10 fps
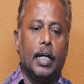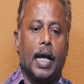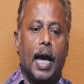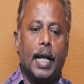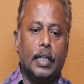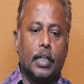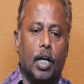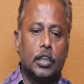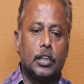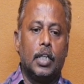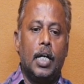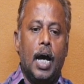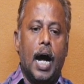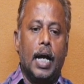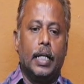carrying cost
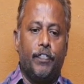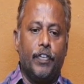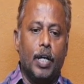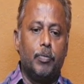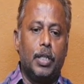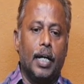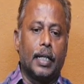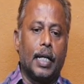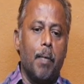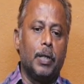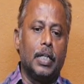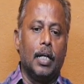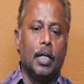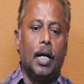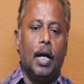and free up the
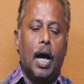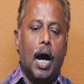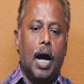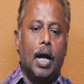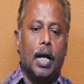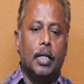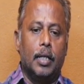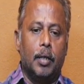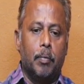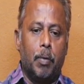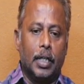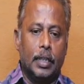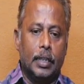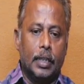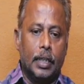capital and but
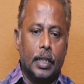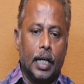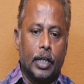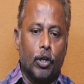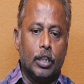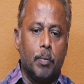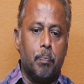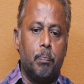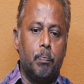it require the